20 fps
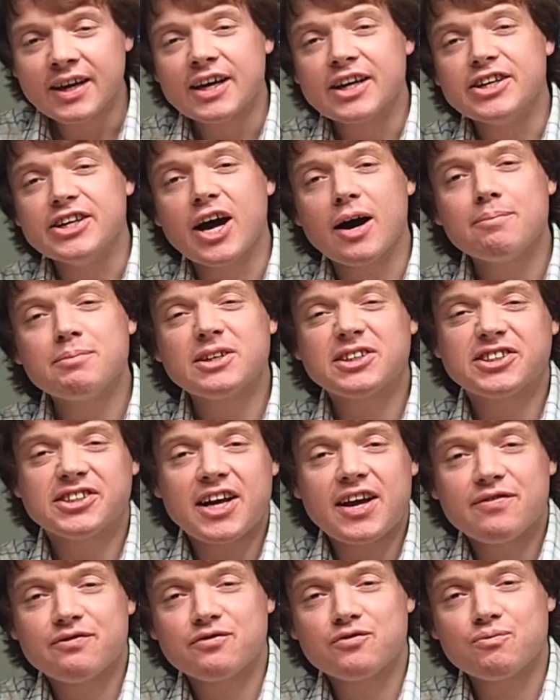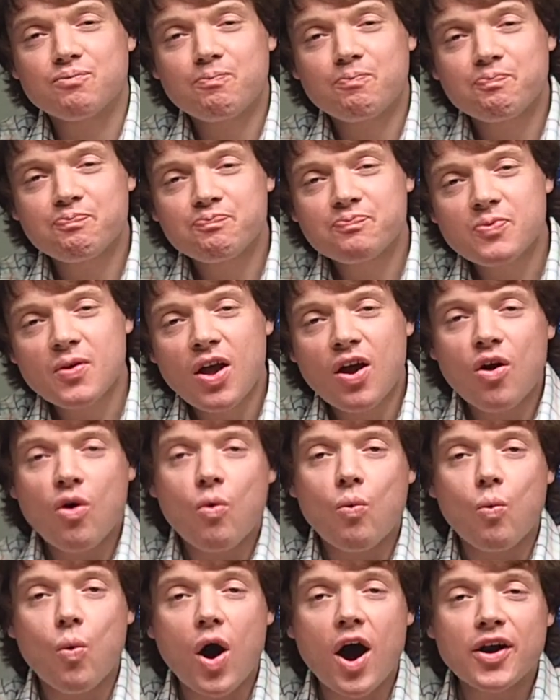Number 7,
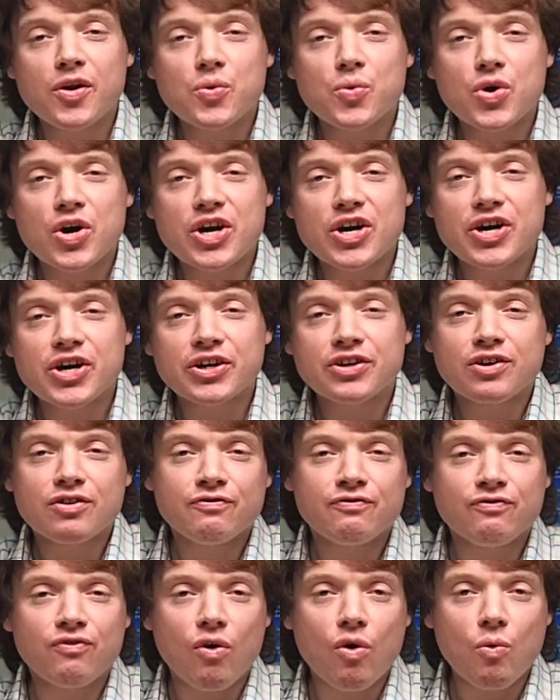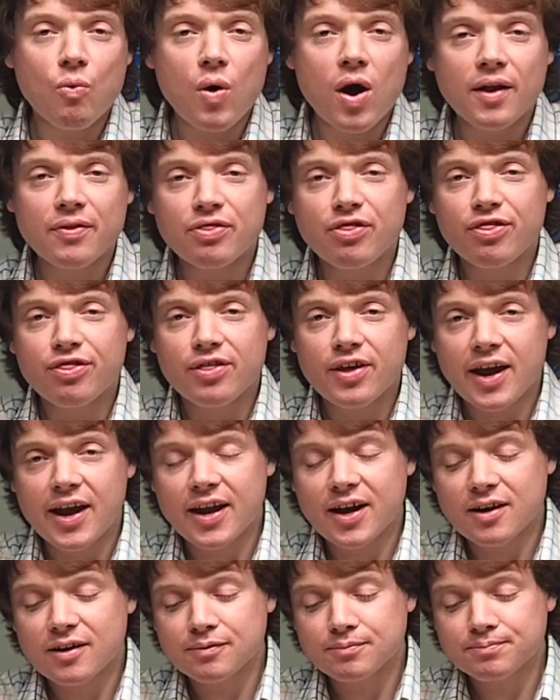one word for one thing.